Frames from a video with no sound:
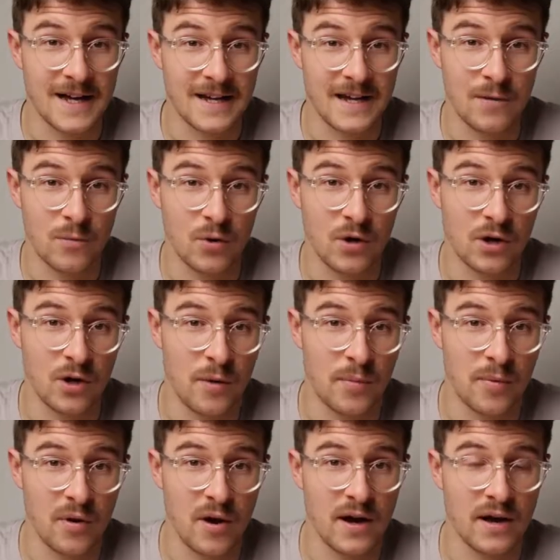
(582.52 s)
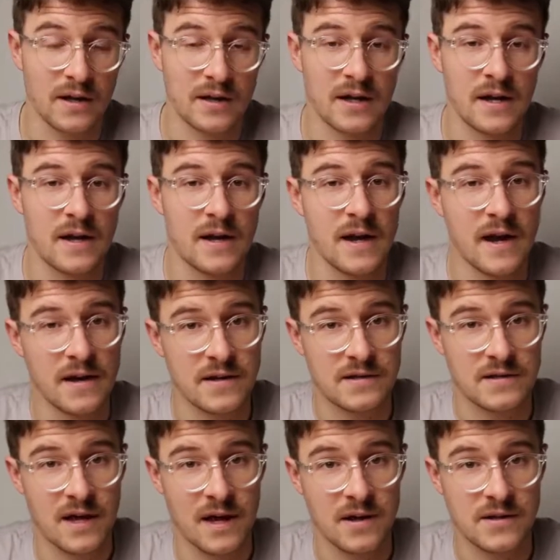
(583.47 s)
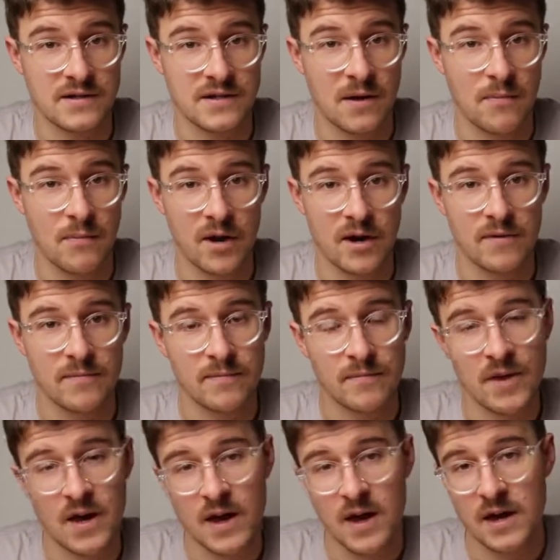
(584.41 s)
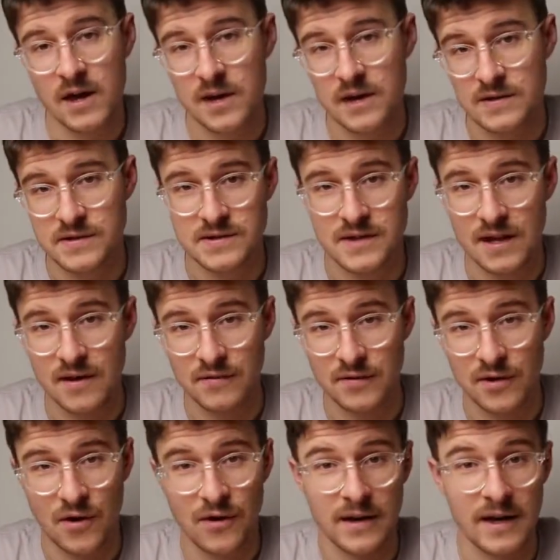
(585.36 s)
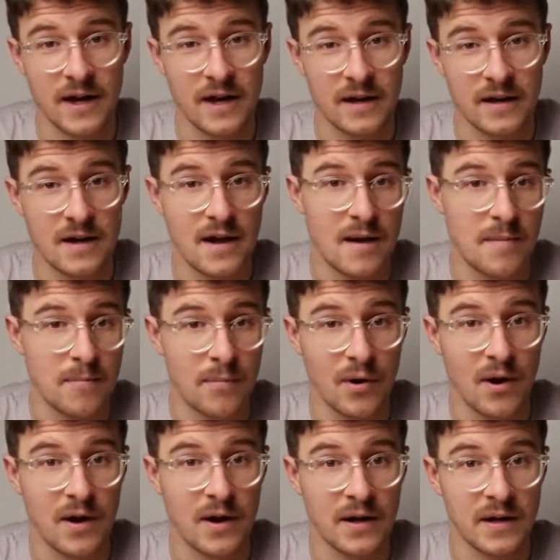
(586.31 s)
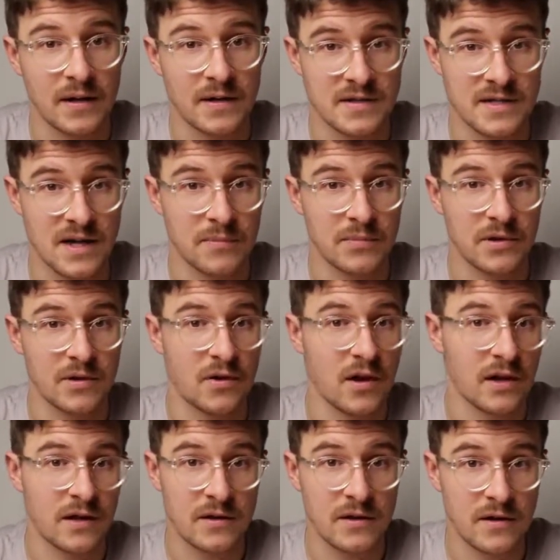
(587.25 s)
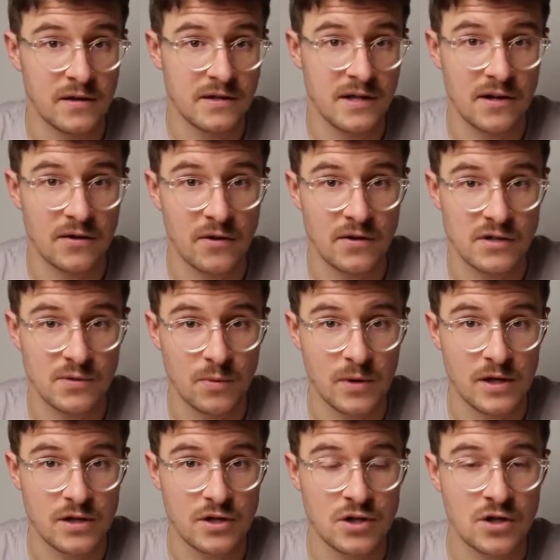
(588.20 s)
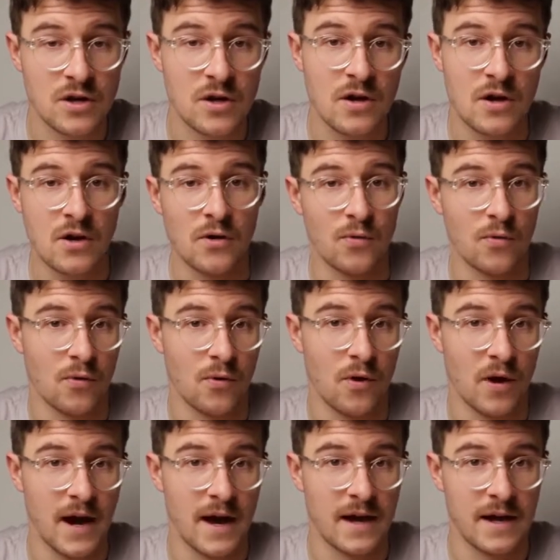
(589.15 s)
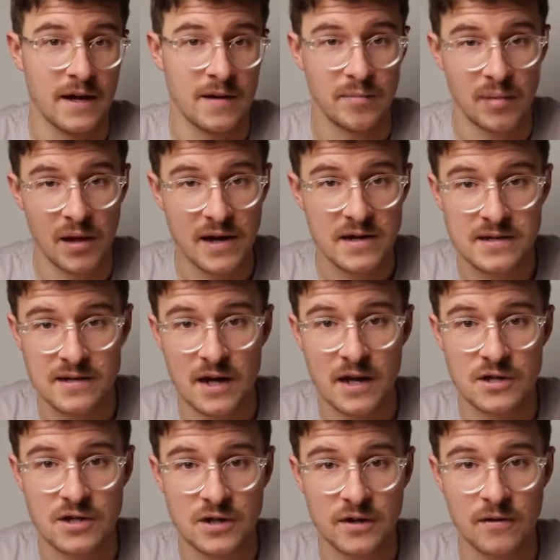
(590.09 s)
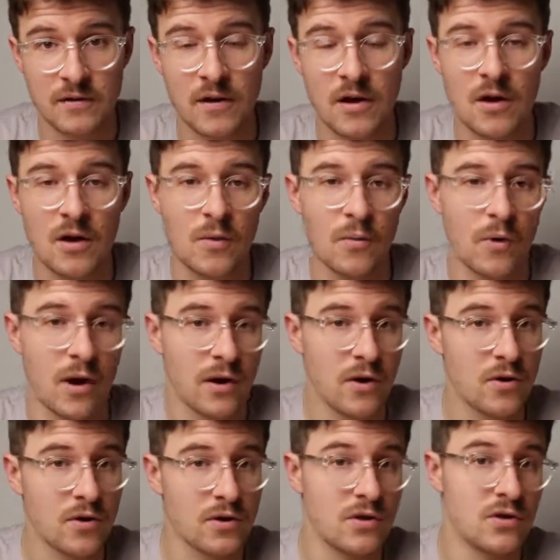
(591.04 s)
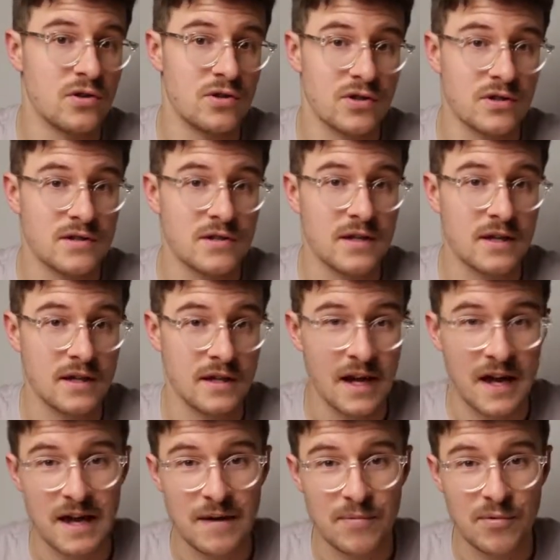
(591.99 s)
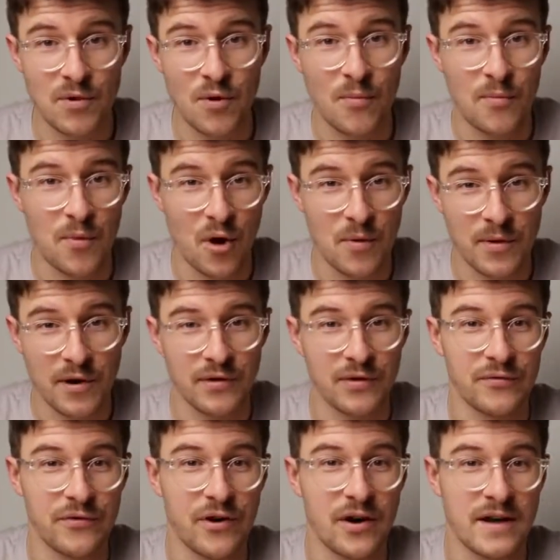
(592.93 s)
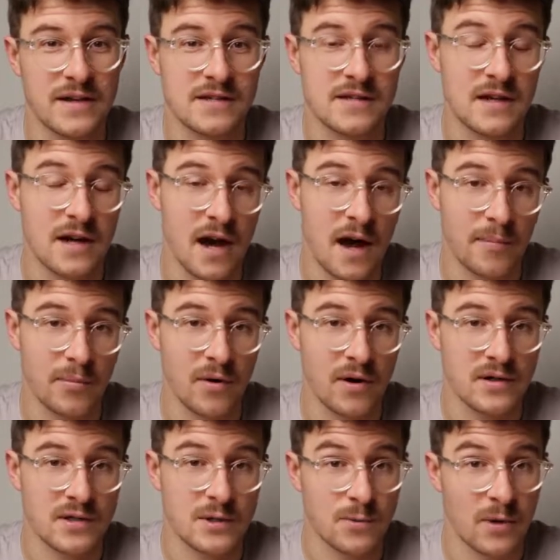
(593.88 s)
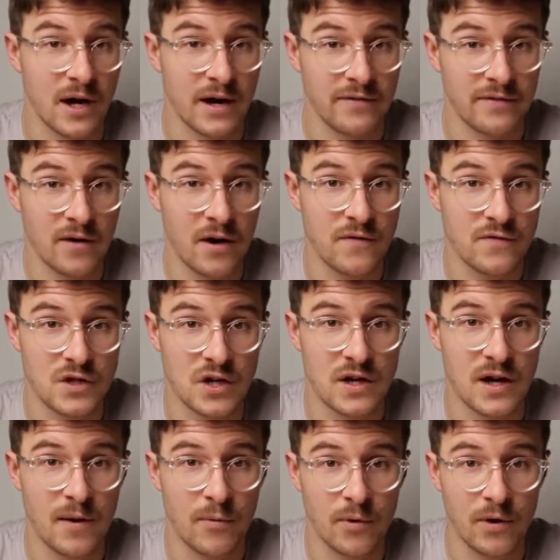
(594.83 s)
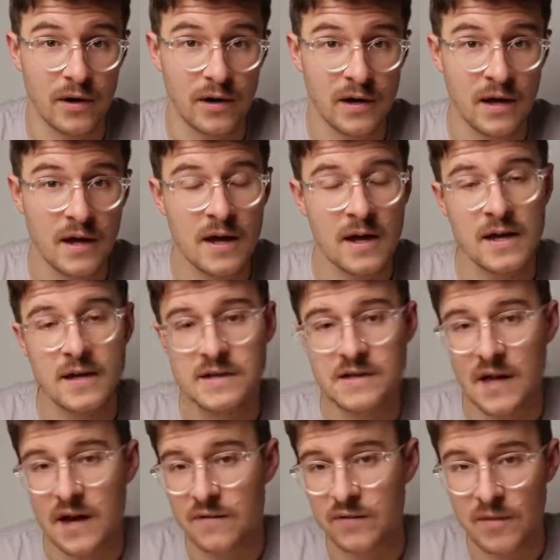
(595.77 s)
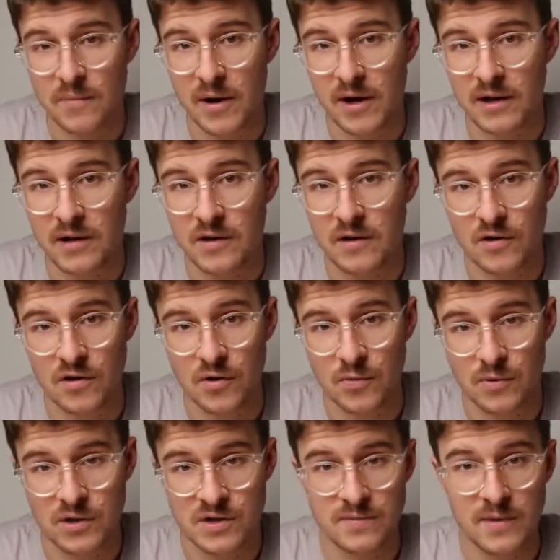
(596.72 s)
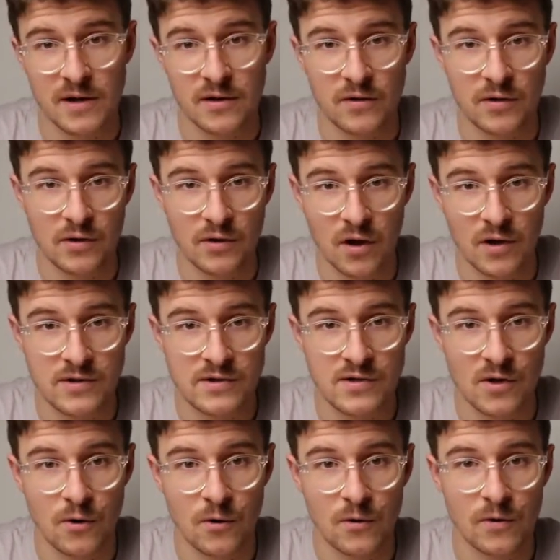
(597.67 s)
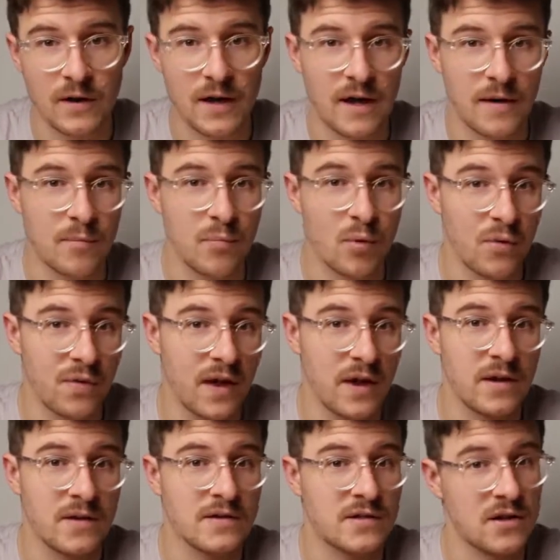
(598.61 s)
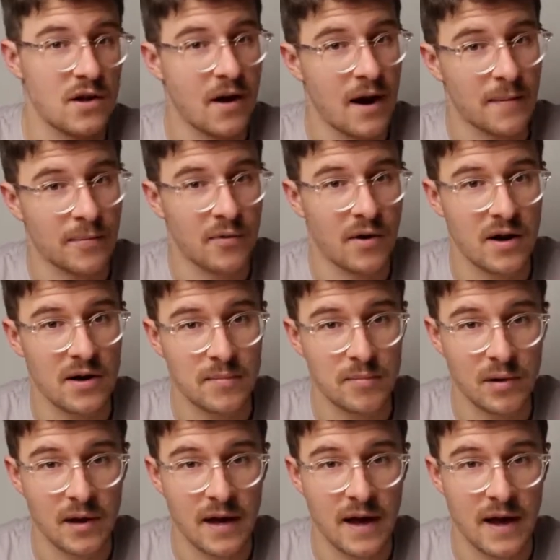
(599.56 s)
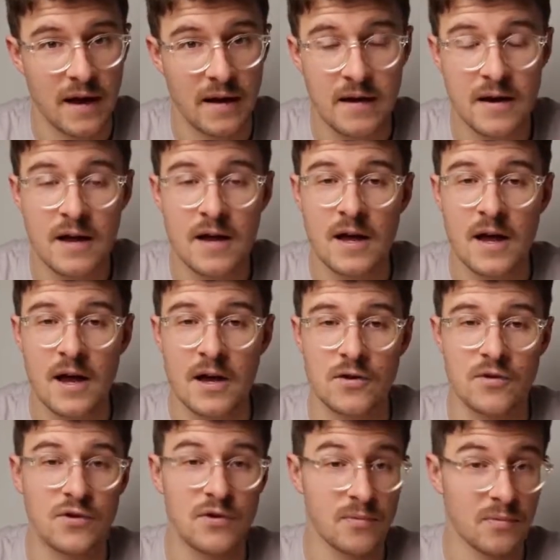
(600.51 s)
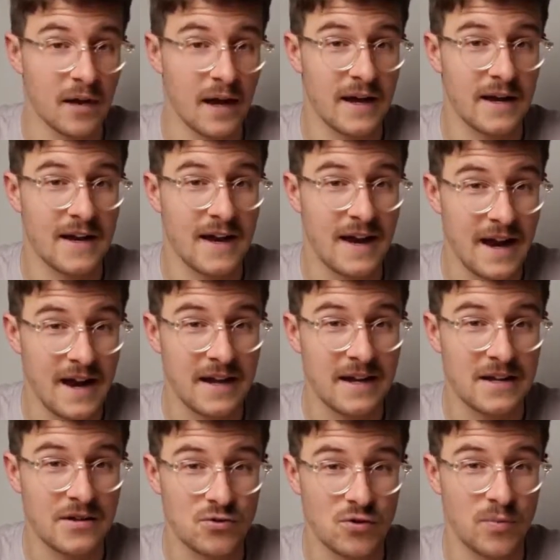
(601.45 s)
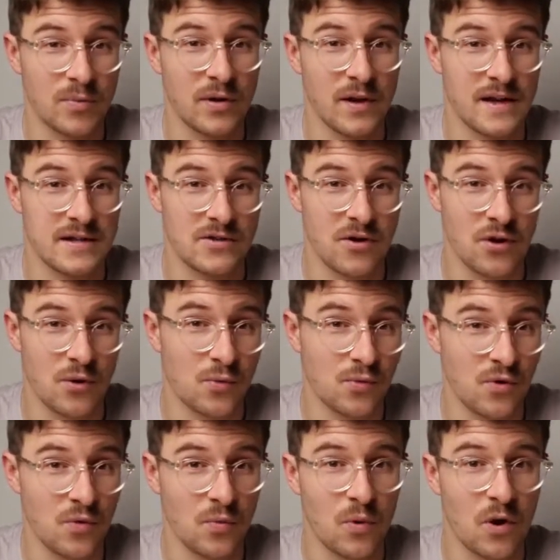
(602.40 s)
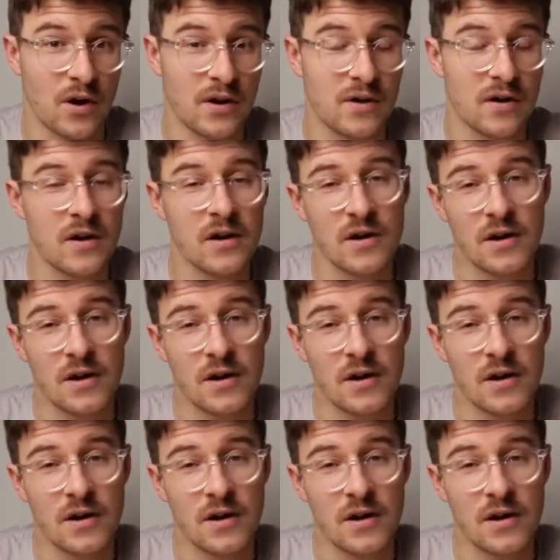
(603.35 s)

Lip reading: A network operator can now say to someone, Instead of going out and buying something like a Nintendo Switch or a PlayStation, why don't you just keep your mobile device, upgrade to our 5G network, save the money you would spend on a console and put that into your upgraded plan, and you can play any AAA title you want